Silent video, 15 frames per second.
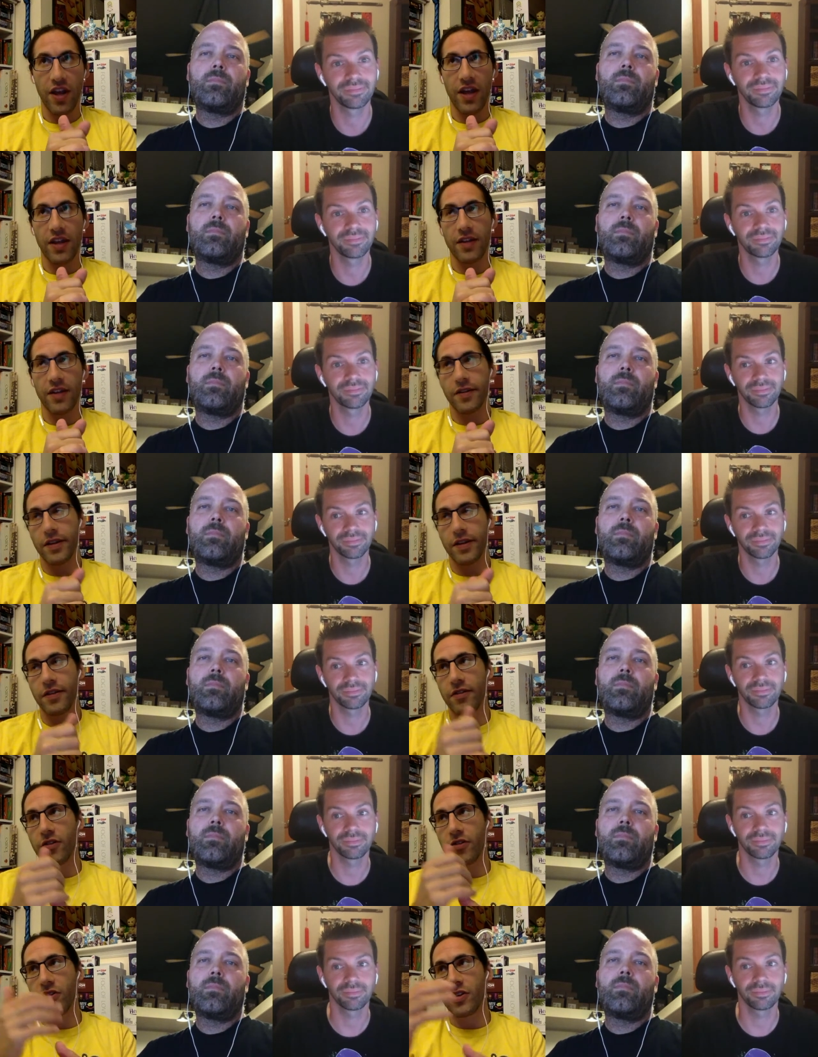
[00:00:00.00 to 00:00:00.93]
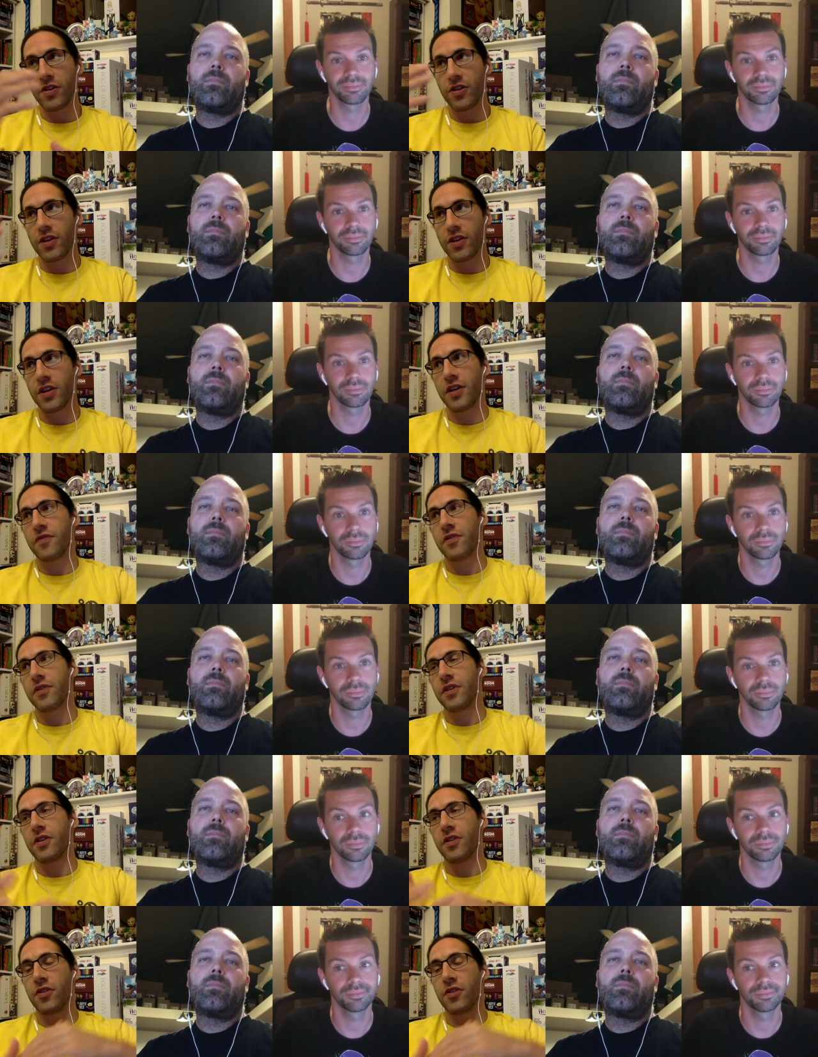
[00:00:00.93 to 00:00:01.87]
Speaker 1: And, you know, you can
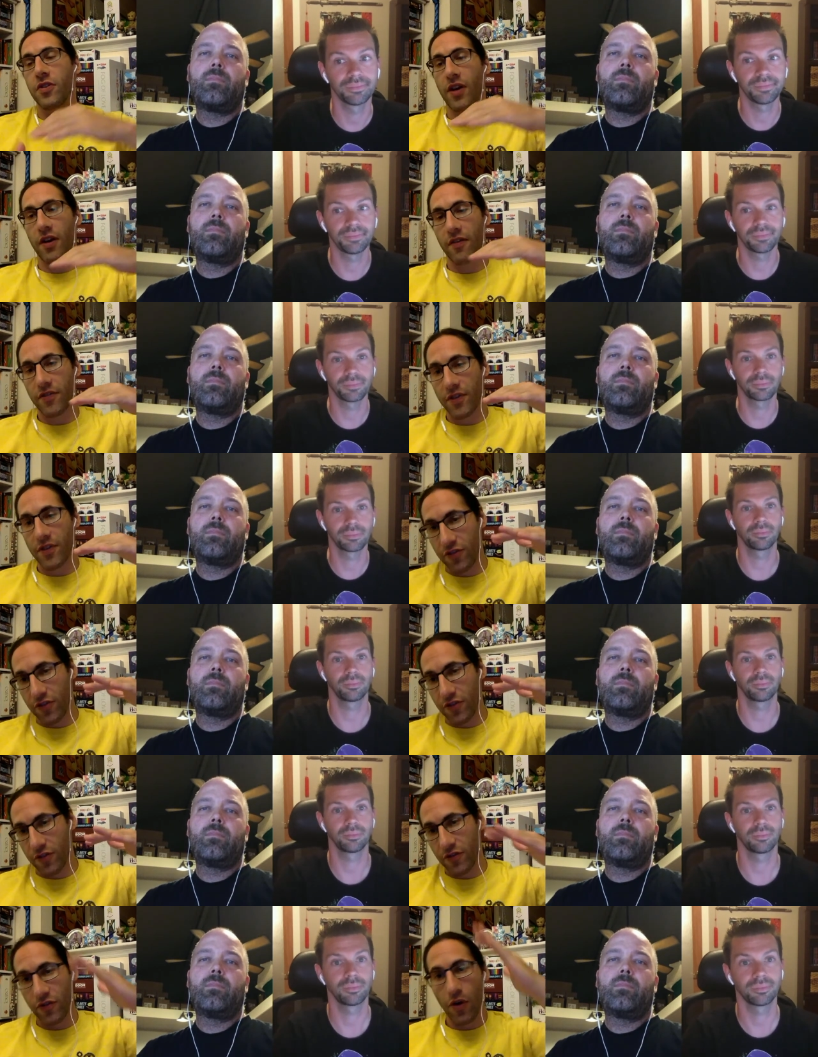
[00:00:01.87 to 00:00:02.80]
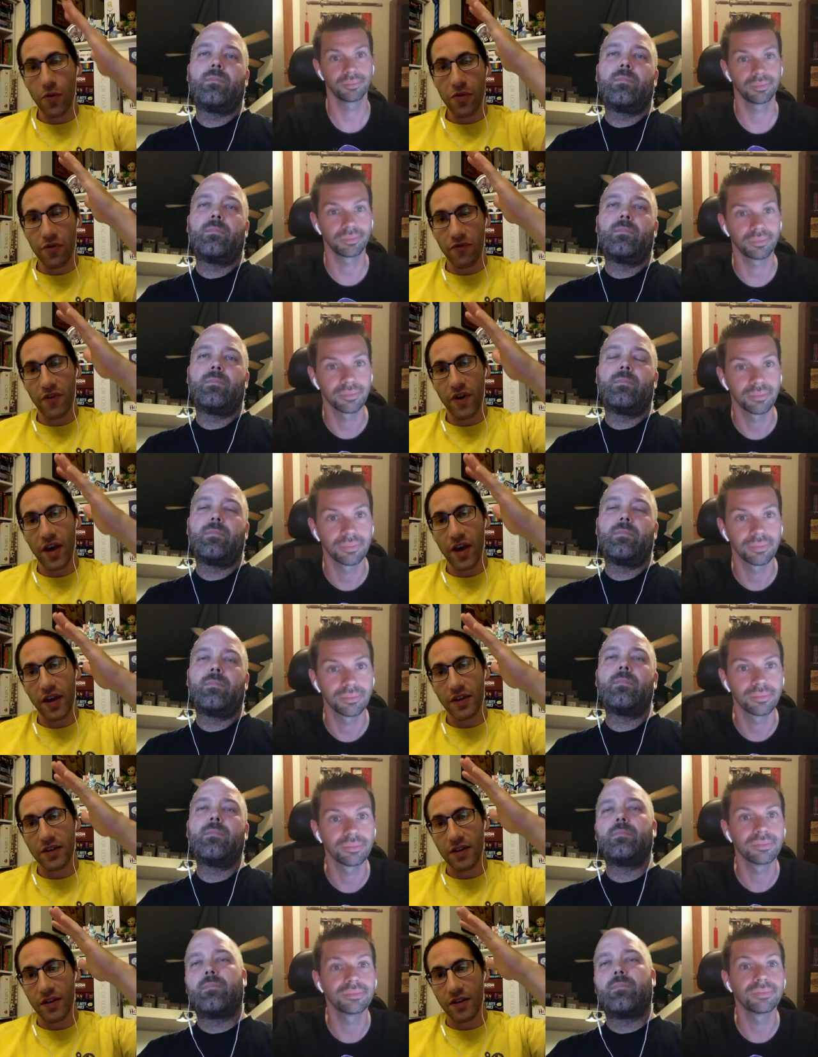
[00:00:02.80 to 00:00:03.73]
never, you know, you have the sort of growth
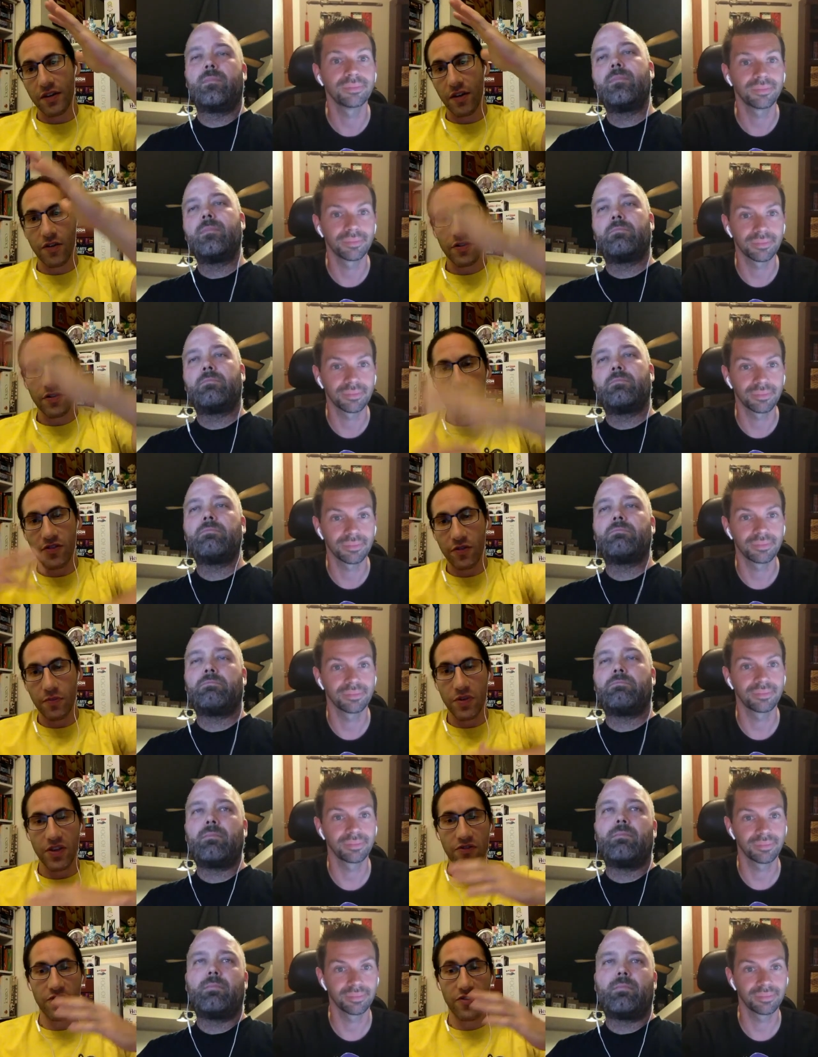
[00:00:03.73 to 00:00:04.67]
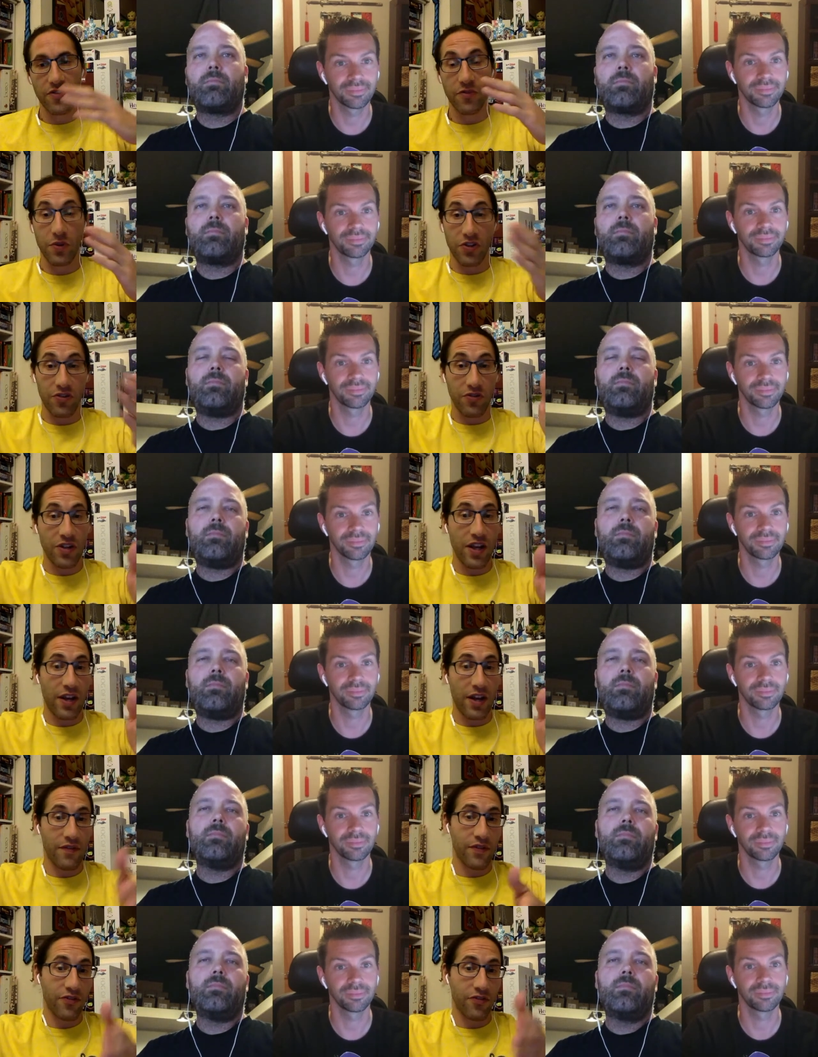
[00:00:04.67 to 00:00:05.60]
effect and all these other pieces, but you did
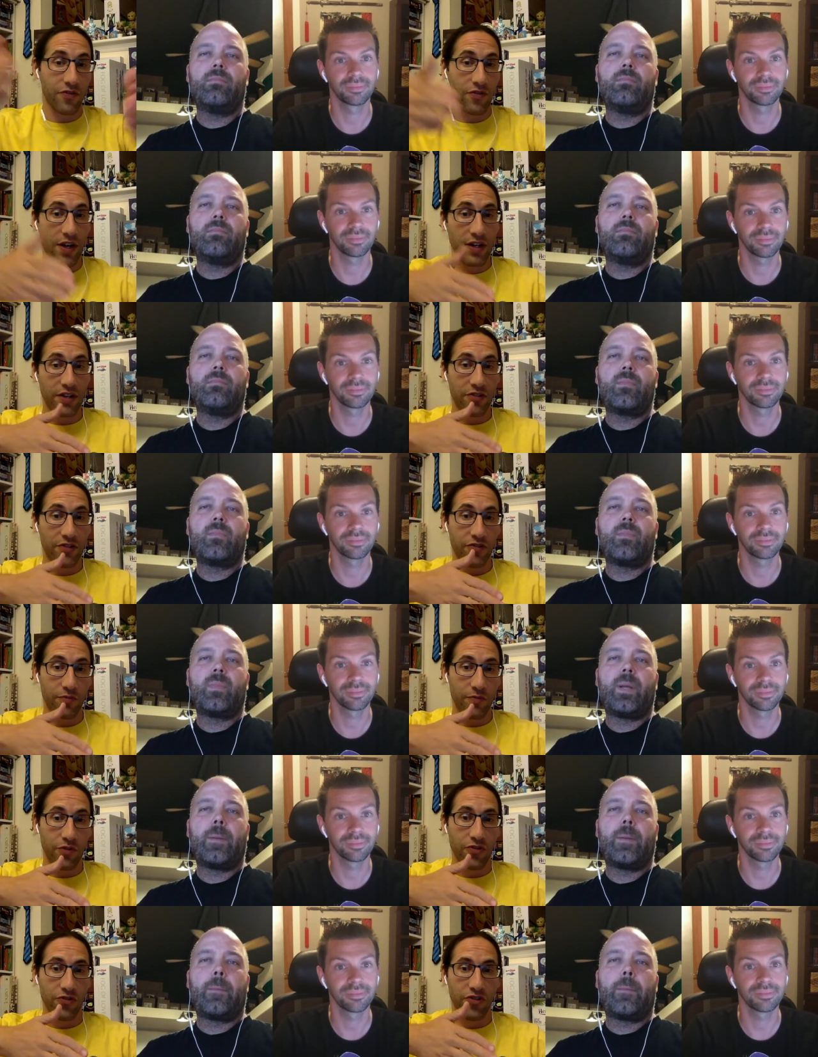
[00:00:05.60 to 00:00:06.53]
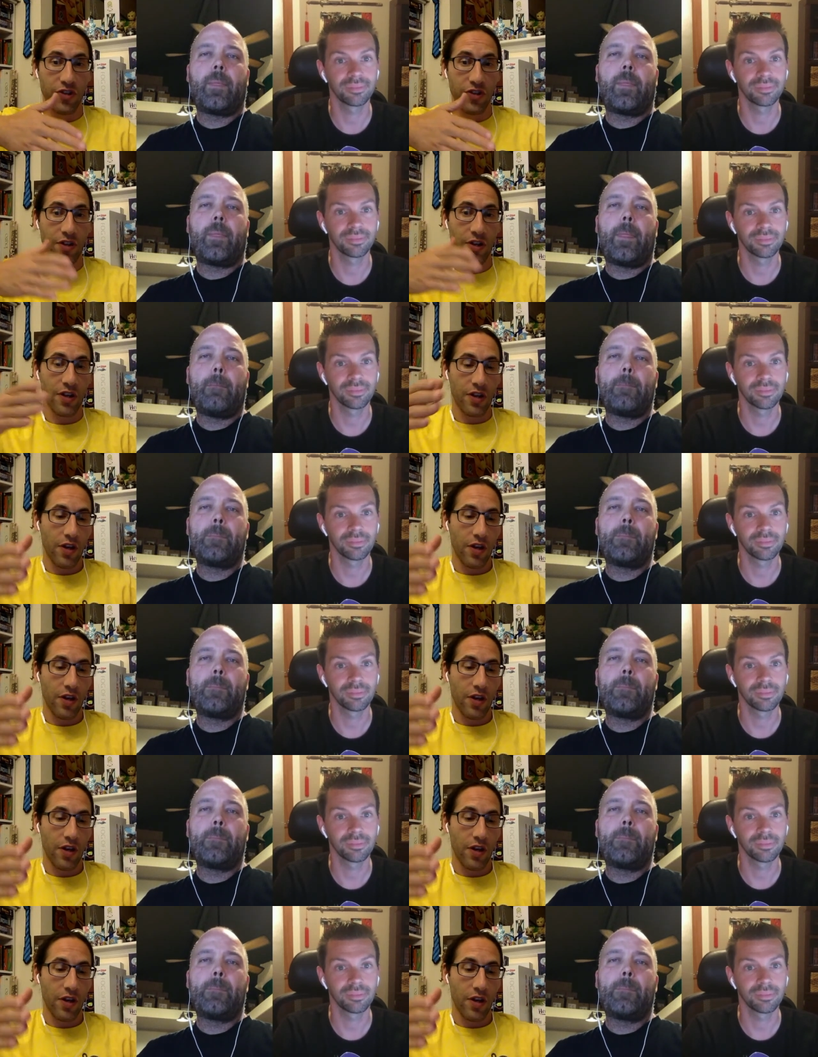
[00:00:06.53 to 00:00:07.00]
have this direct attribution